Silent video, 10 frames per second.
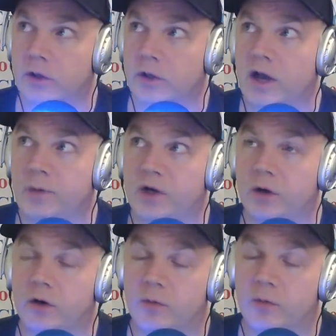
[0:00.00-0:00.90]
How about
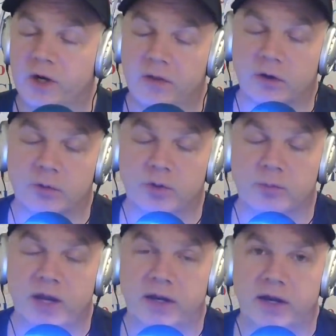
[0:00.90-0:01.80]
all the money that could be
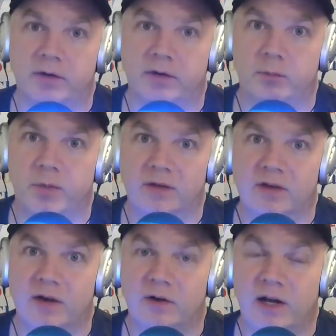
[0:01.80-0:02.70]
made
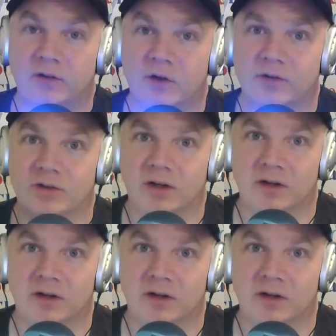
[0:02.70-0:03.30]
down in Antarctica?